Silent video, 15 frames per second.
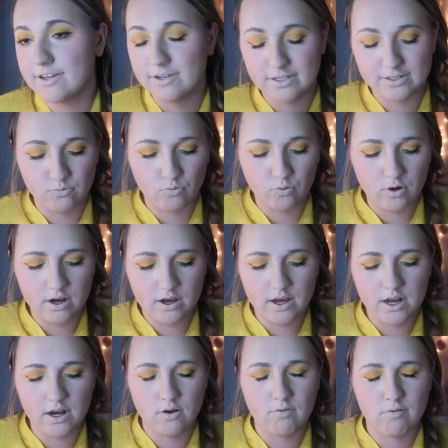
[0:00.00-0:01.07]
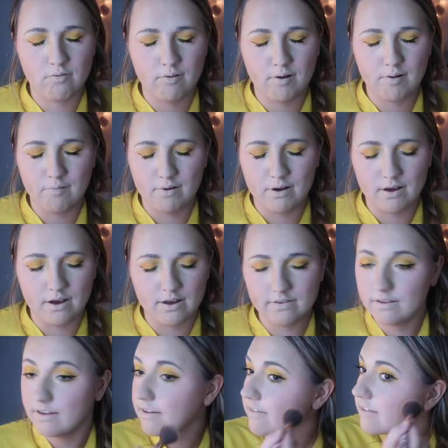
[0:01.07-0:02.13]
There's one really, really hot
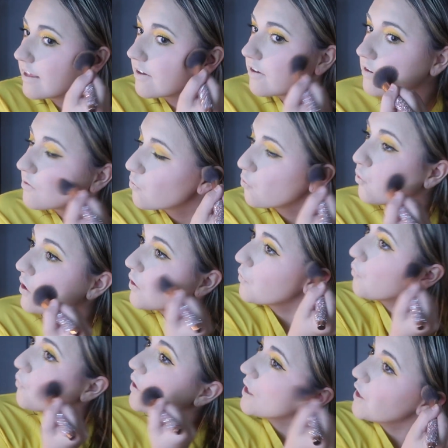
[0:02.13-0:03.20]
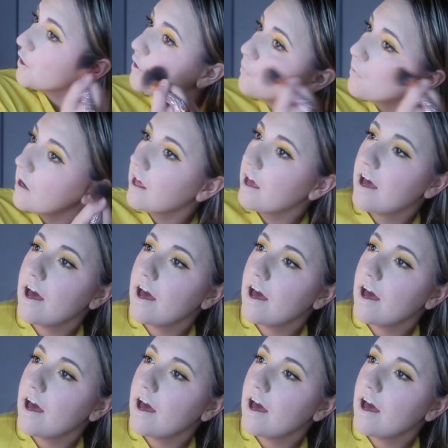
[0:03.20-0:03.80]
sex, like there's one really good one.